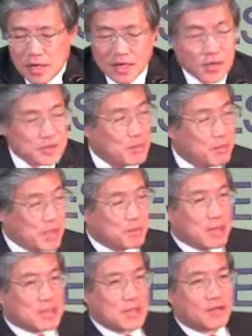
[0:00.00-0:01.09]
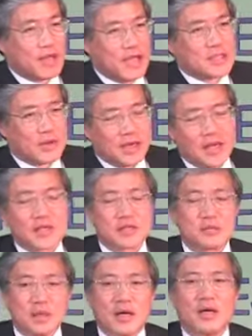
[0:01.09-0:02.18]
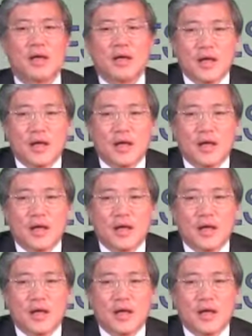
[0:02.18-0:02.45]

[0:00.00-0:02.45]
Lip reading: And there was a big bust of Keynes right next to me.